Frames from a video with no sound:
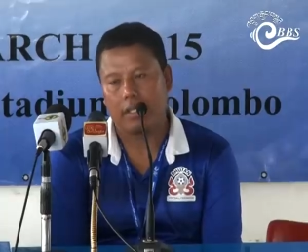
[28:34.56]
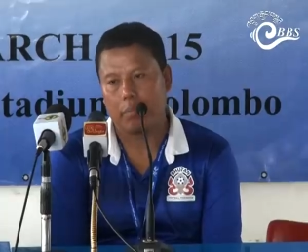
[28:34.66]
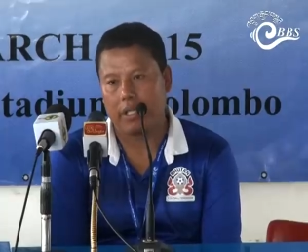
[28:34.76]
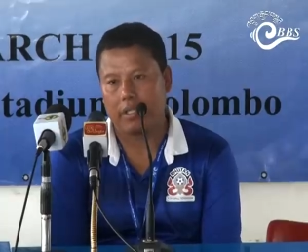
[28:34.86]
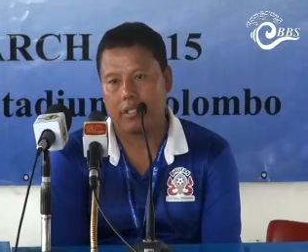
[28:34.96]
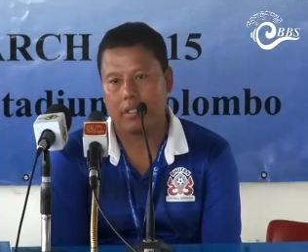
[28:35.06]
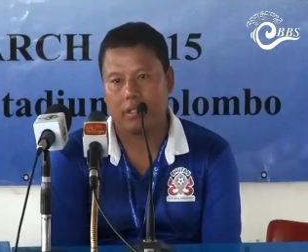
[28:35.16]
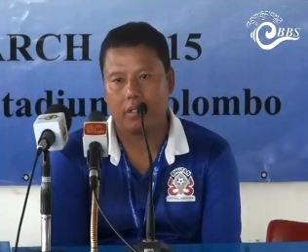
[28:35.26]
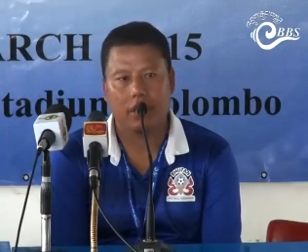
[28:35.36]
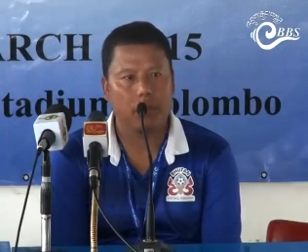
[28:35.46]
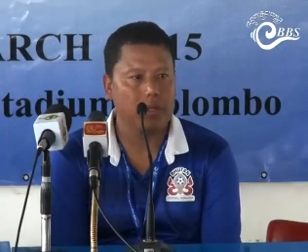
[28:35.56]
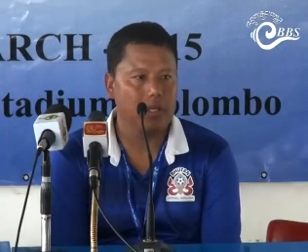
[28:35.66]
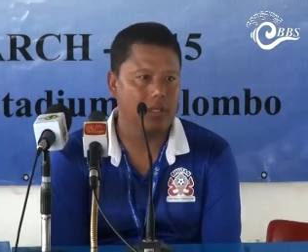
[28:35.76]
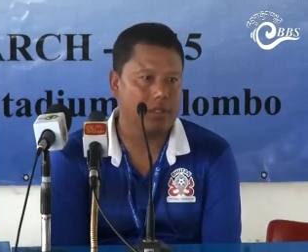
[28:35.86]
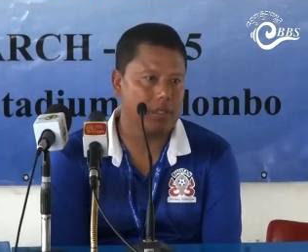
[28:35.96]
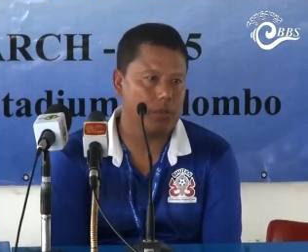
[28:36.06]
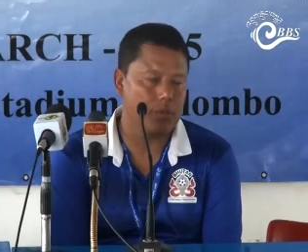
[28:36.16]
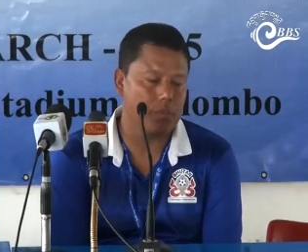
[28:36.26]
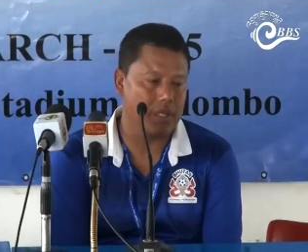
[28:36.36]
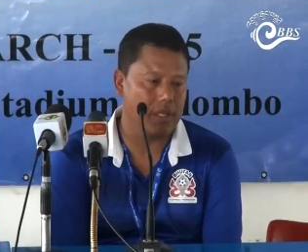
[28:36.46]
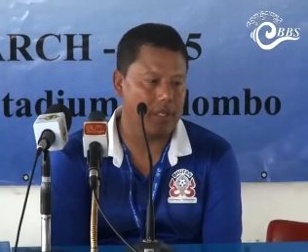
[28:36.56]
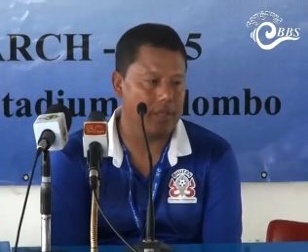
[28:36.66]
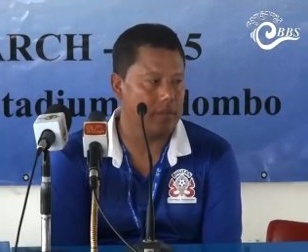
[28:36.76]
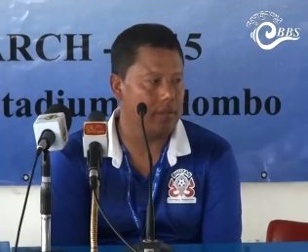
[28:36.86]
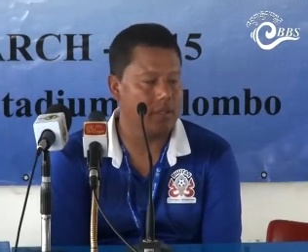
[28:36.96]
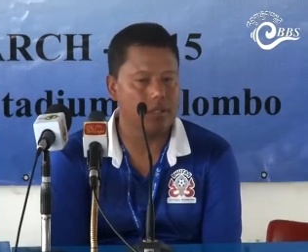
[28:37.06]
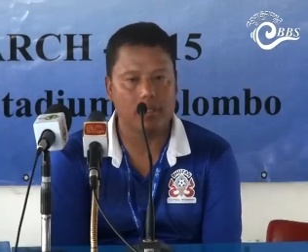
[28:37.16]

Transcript: They played the way they should play, and